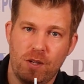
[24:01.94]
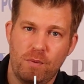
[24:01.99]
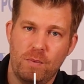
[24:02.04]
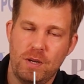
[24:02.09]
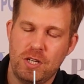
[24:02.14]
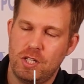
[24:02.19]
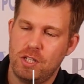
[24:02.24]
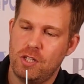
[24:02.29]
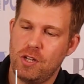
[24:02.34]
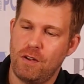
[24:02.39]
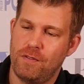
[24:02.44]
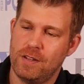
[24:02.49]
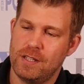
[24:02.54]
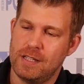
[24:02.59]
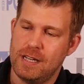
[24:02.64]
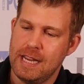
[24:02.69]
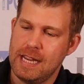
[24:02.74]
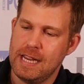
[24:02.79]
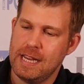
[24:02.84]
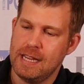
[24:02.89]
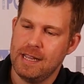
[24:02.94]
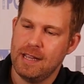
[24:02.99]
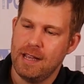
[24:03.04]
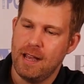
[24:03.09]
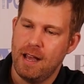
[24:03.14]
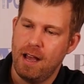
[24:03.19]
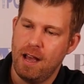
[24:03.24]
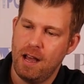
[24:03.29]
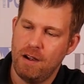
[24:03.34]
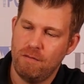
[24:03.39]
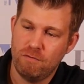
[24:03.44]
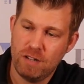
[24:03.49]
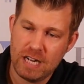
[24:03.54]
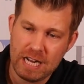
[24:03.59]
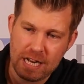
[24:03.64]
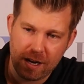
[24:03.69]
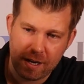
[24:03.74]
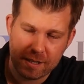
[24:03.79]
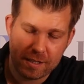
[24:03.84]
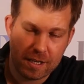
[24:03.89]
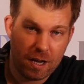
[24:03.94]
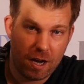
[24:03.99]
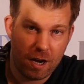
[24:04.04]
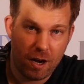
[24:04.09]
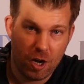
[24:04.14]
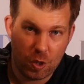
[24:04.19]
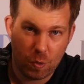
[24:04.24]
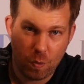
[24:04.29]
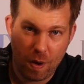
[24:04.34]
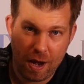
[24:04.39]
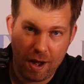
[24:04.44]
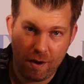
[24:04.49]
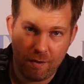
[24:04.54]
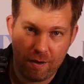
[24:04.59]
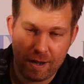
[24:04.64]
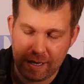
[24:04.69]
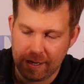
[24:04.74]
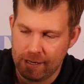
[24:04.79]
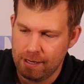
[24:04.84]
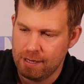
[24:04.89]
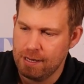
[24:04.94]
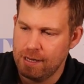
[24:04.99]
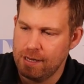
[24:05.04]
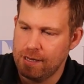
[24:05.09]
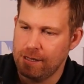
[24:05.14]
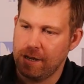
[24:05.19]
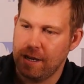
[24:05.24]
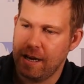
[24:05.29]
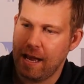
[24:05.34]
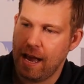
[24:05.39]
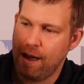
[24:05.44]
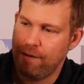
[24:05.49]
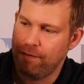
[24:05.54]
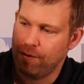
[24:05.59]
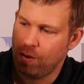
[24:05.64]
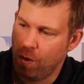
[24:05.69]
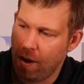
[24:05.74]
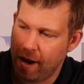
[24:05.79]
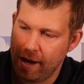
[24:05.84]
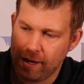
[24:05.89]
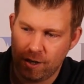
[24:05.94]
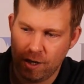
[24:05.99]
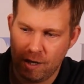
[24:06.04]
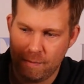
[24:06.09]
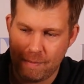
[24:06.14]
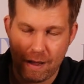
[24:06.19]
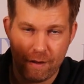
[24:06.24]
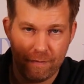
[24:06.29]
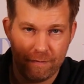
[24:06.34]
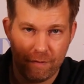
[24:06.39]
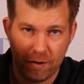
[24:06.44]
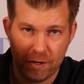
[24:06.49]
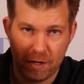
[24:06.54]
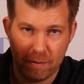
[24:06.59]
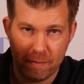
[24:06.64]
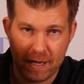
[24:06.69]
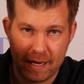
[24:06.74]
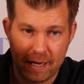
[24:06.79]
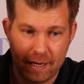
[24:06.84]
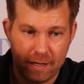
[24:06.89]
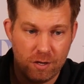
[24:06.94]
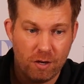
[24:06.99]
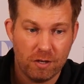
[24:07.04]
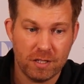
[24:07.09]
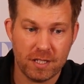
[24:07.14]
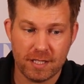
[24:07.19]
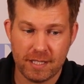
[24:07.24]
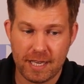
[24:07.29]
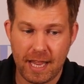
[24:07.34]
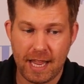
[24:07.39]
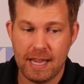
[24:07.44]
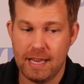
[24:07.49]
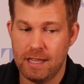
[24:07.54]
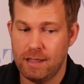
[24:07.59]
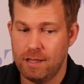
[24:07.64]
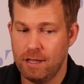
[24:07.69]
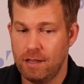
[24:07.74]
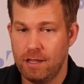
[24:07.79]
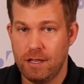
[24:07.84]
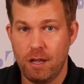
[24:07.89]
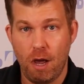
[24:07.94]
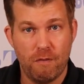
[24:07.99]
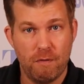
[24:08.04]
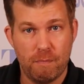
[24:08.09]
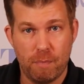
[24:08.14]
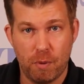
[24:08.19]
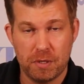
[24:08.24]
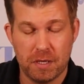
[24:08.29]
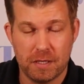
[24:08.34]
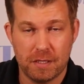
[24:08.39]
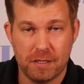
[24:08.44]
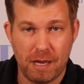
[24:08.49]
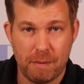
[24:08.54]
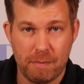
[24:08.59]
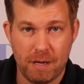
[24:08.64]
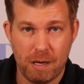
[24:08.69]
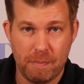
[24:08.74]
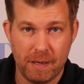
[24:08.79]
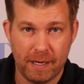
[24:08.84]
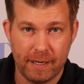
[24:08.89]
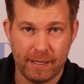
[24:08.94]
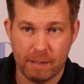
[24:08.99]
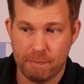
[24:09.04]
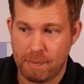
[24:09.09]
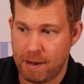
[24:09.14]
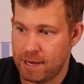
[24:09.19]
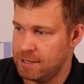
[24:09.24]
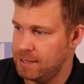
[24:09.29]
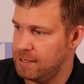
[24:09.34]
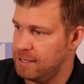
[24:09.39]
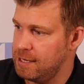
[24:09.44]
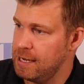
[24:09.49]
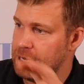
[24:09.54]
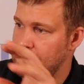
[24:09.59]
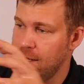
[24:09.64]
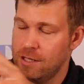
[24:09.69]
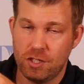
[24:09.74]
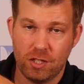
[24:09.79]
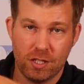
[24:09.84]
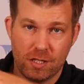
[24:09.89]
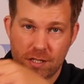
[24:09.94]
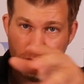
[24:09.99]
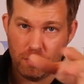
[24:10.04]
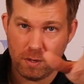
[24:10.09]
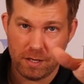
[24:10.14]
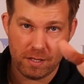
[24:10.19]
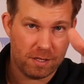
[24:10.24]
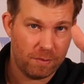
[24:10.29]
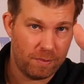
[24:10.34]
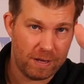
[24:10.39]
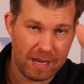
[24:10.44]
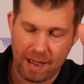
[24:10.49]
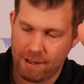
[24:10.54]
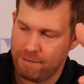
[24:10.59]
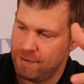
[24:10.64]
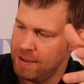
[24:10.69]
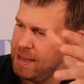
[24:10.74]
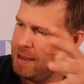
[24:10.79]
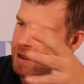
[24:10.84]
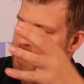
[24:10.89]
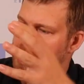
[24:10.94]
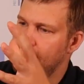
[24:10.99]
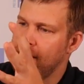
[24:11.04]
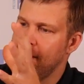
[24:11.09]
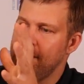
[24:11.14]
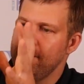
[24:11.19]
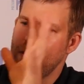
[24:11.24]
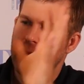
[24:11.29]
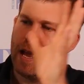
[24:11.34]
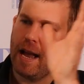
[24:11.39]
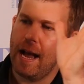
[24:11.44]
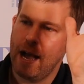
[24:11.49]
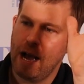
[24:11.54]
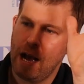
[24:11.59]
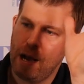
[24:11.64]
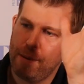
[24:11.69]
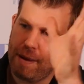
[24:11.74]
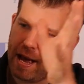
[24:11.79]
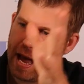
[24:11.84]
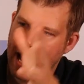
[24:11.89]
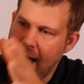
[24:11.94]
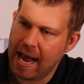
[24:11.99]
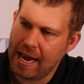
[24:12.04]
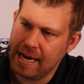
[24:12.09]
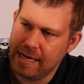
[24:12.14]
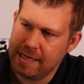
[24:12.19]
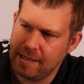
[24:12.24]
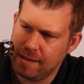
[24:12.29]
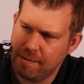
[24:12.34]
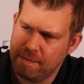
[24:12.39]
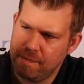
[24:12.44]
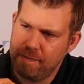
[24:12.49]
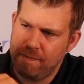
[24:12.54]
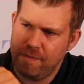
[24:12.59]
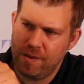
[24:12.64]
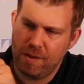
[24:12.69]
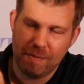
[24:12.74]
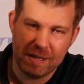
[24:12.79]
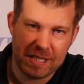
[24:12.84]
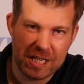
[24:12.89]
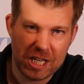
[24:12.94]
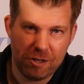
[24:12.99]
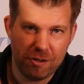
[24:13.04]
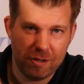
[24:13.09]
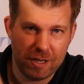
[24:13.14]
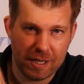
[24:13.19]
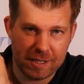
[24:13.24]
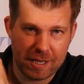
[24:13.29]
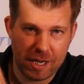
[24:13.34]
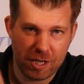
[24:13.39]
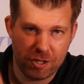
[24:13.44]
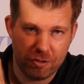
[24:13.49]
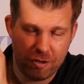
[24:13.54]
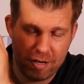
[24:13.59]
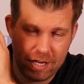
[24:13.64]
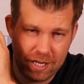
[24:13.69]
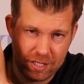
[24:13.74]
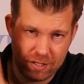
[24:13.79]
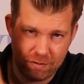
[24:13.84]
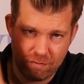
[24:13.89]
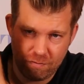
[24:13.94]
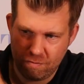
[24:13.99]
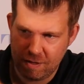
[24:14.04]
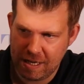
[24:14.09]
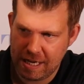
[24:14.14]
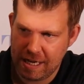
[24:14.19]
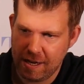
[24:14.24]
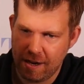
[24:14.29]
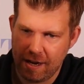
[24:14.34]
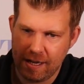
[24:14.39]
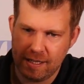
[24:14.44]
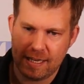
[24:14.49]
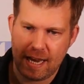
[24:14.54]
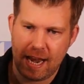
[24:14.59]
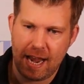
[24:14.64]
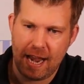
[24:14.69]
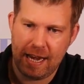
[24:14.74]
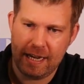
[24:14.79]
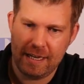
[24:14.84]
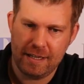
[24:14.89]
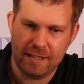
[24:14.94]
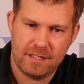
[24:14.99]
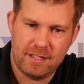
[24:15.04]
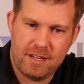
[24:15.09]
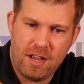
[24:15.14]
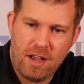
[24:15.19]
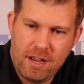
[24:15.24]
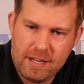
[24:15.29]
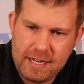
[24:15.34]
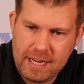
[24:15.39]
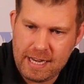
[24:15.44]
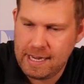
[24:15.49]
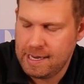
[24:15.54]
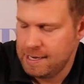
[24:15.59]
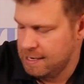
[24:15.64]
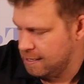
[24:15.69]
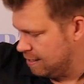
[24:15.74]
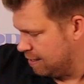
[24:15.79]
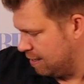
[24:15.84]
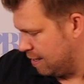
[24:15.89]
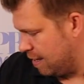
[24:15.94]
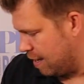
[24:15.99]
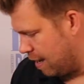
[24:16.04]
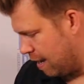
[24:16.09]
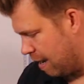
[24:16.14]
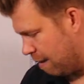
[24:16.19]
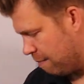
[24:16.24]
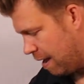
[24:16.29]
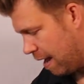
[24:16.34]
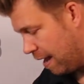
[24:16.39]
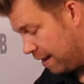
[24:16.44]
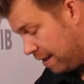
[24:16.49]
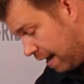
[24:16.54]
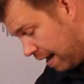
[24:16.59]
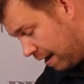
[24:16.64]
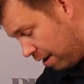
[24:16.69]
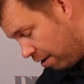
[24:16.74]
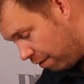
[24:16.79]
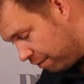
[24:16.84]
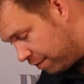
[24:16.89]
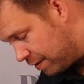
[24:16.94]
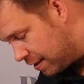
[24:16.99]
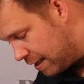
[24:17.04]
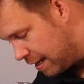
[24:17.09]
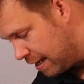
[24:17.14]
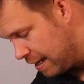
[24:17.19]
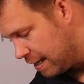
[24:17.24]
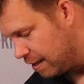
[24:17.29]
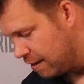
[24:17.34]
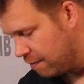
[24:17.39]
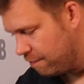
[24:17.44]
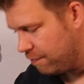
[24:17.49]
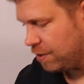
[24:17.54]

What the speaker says: which is obviously really nice and hard wearing. It's going to have quite a good amount of volume in it. Not to say that the Overboard doesn't come in a bigger capacity, it's just the ones that we have here. And the material, etc., is really nice and sturdy. And then obviously